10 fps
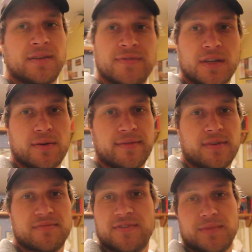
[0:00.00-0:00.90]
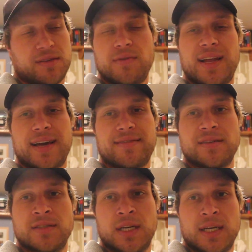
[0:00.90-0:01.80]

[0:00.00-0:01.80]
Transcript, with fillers: If you don't want to vote for me, whatever.